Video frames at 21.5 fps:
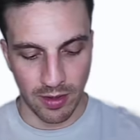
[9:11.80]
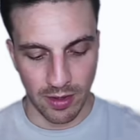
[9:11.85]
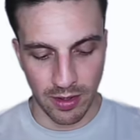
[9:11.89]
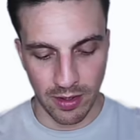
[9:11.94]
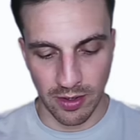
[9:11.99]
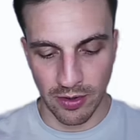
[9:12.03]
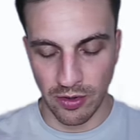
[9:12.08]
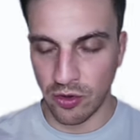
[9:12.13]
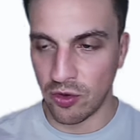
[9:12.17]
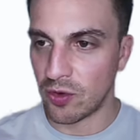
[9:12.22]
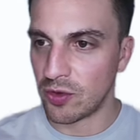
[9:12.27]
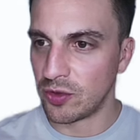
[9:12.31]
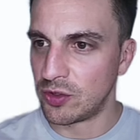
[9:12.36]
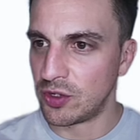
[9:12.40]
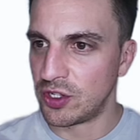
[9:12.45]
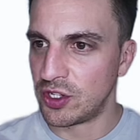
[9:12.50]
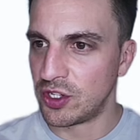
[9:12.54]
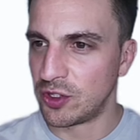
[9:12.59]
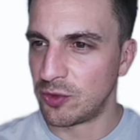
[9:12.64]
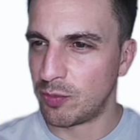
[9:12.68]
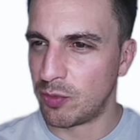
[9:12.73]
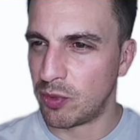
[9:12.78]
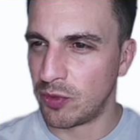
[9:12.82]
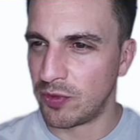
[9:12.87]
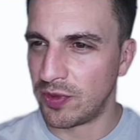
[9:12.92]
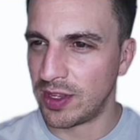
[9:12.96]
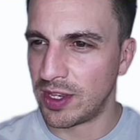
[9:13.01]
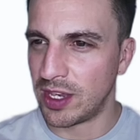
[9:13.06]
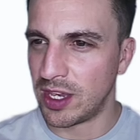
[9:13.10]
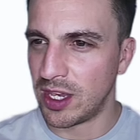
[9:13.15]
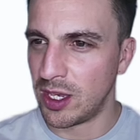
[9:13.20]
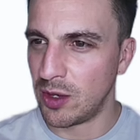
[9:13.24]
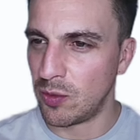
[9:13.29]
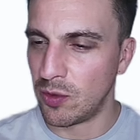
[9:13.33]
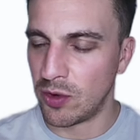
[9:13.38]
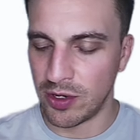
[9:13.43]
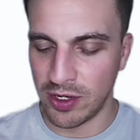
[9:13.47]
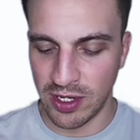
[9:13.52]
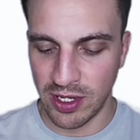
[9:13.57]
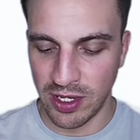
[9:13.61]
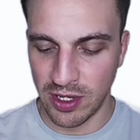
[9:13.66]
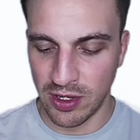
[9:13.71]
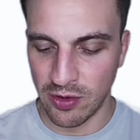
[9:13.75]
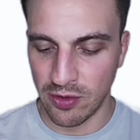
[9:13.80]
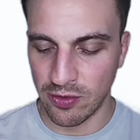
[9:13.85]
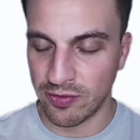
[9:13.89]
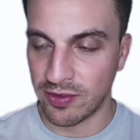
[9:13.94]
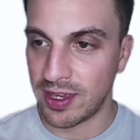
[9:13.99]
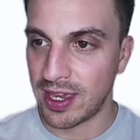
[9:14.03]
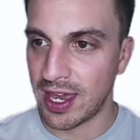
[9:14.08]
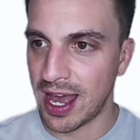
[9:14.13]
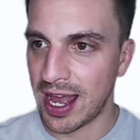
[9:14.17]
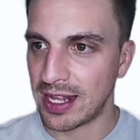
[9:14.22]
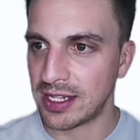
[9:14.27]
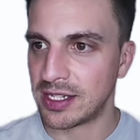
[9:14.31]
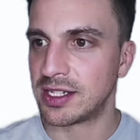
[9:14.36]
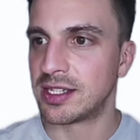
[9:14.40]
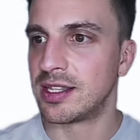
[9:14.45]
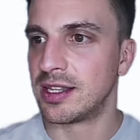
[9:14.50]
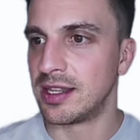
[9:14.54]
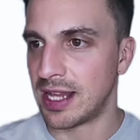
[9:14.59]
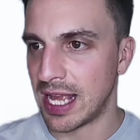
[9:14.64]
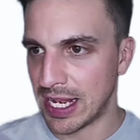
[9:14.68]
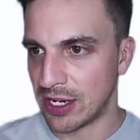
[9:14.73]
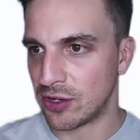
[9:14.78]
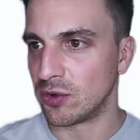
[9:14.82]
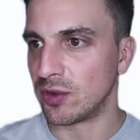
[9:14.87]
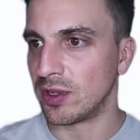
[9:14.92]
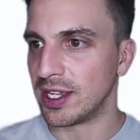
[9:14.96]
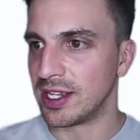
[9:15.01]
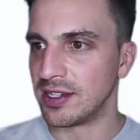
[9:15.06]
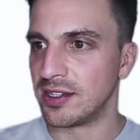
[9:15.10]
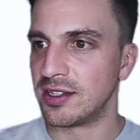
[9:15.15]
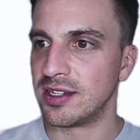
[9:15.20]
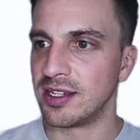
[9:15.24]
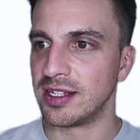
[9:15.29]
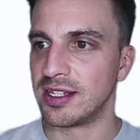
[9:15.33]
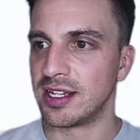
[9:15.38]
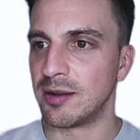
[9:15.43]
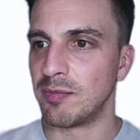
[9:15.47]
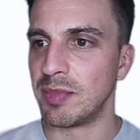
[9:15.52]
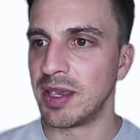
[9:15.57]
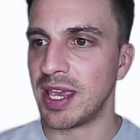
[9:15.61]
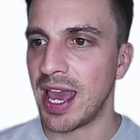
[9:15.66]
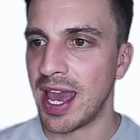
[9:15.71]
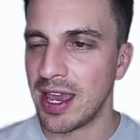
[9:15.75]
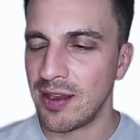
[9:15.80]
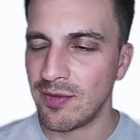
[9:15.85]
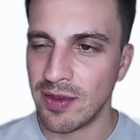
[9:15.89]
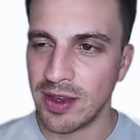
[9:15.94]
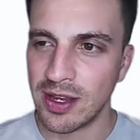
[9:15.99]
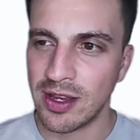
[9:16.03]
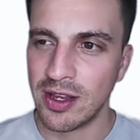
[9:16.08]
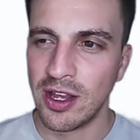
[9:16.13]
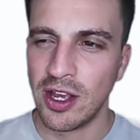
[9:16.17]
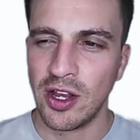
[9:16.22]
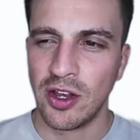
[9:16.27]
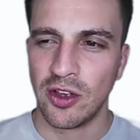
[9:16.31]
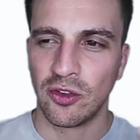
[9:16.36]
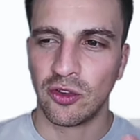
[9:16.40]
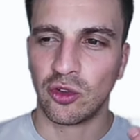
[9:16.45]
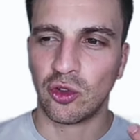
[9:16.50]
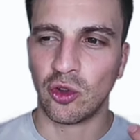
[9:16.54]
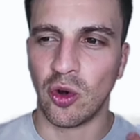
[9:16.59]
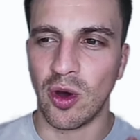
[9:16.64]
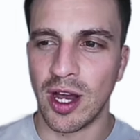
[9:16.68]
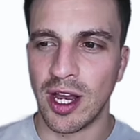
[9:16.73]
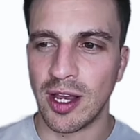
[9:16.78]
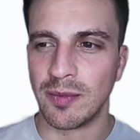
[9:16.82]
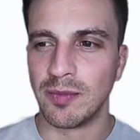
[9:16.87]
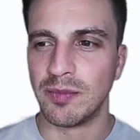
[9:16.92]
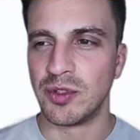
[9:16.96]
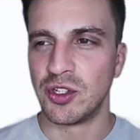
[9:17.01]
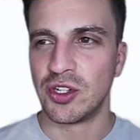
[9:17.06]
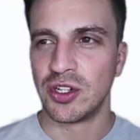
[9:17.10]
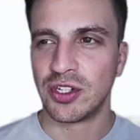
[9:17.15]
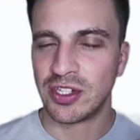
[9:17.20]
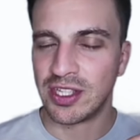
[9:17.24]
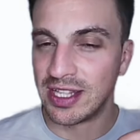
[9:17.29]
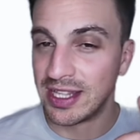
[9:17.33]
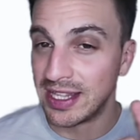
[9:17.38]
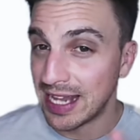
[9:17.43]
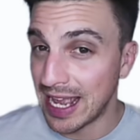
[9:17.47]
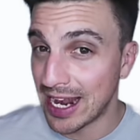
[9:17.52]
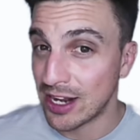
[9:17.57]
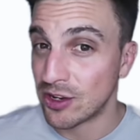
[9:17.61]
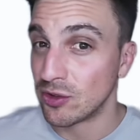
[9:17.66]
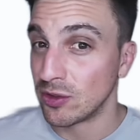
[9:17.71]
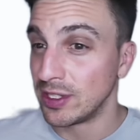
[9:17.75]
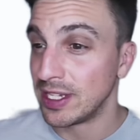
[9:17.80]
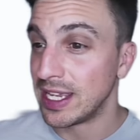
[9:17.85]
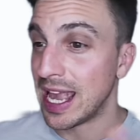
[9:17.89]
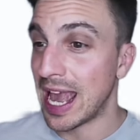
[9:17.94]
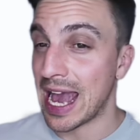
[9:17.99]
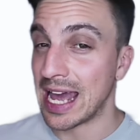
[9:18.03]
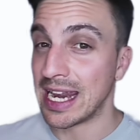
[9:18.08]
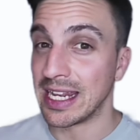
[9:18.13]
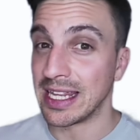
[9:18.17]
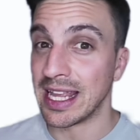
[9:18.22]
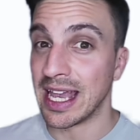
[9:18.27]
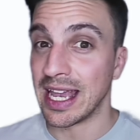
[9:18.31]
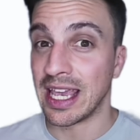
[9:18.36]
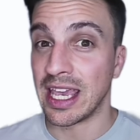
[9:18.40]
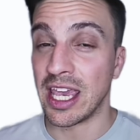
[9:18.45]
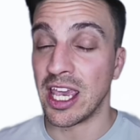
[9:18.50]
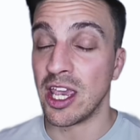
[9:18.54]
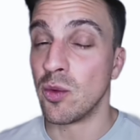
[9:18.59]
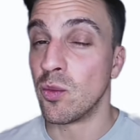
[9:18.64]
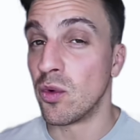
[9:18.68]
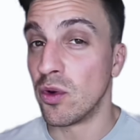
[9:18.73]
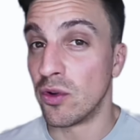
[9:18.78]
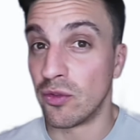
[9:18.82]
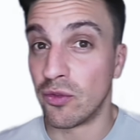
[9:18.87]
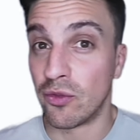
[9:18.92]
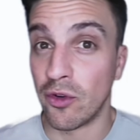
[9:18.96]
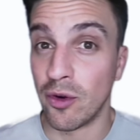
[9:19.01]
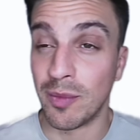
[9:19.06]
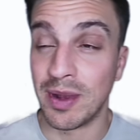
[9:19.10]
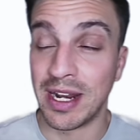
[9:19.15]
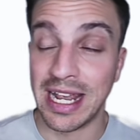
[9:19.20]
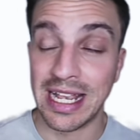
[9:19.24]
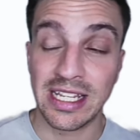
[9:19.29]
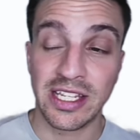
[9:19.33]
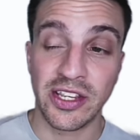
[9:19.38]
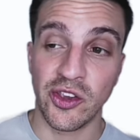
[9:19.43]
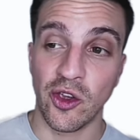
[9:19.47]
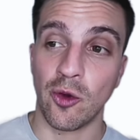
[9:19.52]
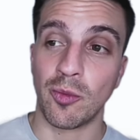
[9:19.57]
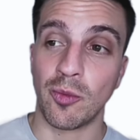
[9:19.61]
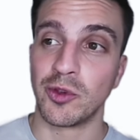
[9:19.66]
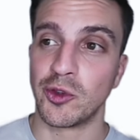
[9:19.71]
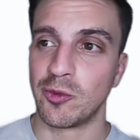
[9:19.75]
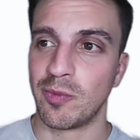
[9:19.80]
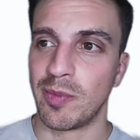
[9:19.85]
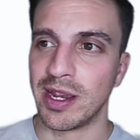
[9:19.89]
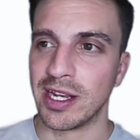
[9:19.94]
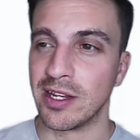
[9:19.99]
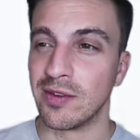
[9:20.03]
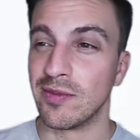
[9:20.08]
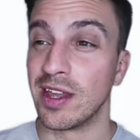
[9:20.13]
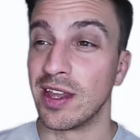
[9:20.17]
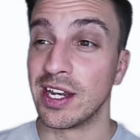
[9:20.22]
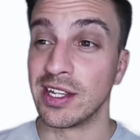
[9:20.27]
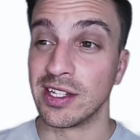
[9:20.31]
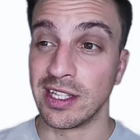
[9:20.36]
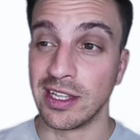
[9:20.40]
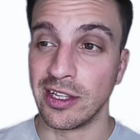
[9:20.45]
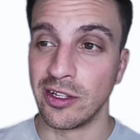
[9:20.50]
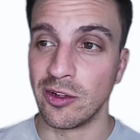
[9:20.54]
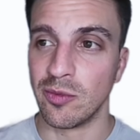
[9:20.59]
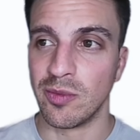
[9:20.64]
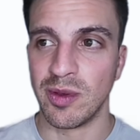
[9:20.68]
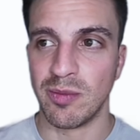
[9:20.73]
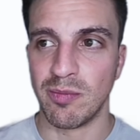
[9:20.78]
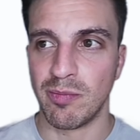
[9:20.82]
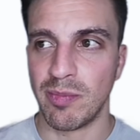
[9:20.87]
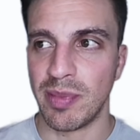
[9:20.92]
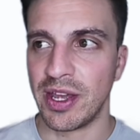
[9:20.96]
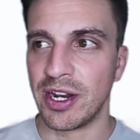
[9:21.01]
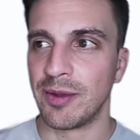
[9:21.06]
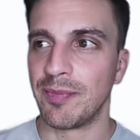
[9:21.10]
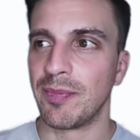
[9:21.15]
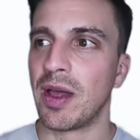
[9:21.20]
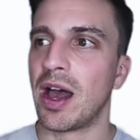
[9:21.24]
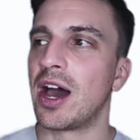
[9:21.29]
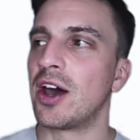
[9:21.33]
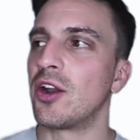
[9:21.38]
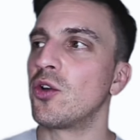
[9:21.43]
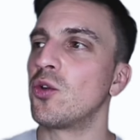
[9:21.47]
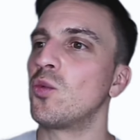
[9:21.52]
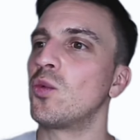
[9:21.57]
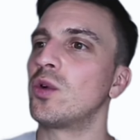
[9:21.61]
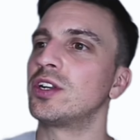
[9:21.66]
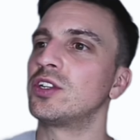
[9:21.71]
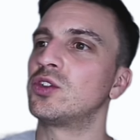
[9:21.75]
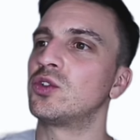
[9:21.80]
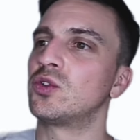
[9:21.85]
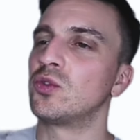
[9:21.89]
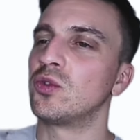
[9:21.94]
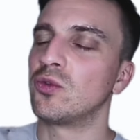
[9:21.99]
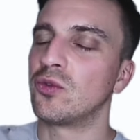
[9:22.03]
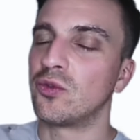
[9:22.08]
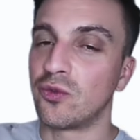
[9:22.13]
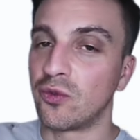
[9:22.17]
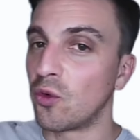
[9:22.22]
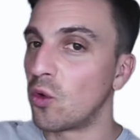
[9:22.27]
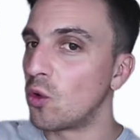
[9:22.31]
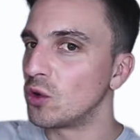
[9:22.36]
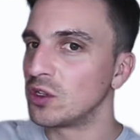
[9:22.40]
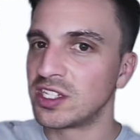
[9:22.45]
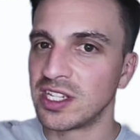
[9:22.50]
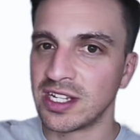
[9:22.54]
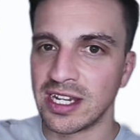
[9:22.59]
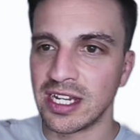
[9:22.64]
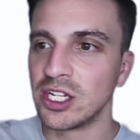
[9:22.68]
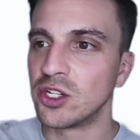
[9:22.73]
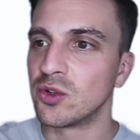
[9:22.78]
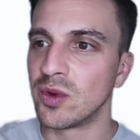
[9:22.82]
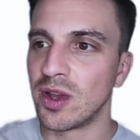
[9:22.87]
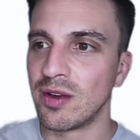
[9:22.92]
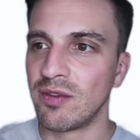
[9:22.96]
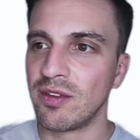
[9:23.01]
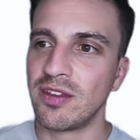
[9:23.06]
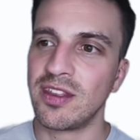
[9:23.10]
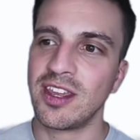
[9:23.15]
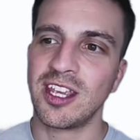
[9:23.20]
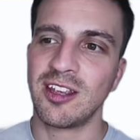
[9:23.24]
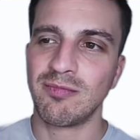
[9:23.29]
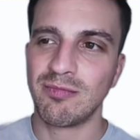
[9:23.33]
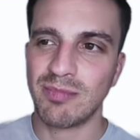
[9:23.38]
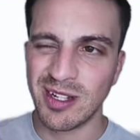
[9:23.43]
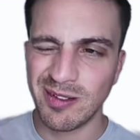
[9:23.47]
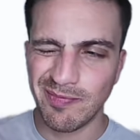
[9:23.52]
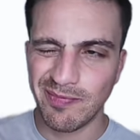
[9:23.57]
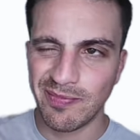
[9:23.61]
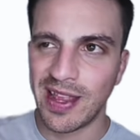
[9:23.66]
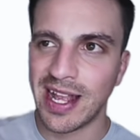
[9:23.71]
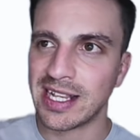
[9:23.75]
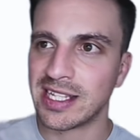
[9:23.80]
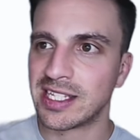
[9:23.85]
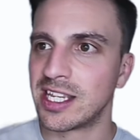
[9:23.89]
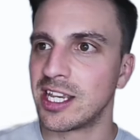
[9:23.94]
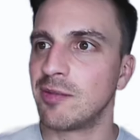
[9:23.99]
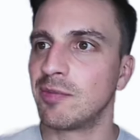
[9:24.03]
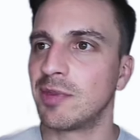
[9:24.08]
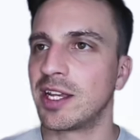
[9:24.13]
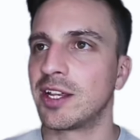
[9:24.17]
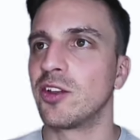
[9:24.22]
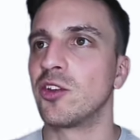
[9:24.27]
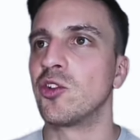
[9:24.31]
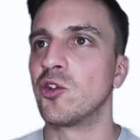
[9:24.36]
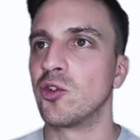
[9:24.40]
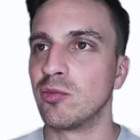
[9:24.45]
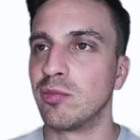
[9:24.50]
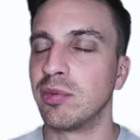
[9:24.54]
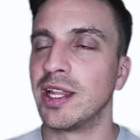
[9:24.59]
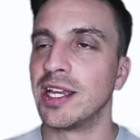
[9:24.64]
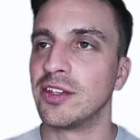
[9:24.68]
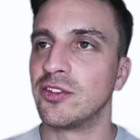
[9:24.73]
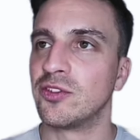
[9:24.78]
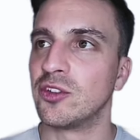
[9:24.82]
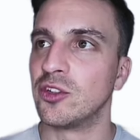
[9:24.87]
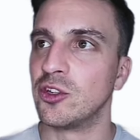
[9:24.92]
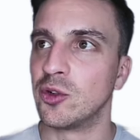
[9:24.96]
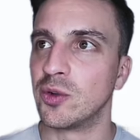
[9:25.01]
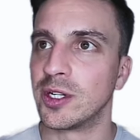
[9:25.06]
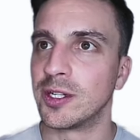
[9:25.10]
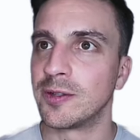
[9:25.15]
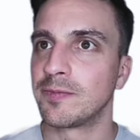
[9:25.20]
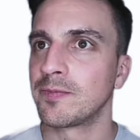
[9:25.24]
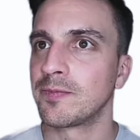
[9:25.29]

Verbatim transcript: I'm going to just put the keyword here of cat's natural instinct and behavior. So I'm just naturally adding that keyword from an SEO perspective. That is a little bit better. I don't want to force it into everything, but that seemed like a good place to do it.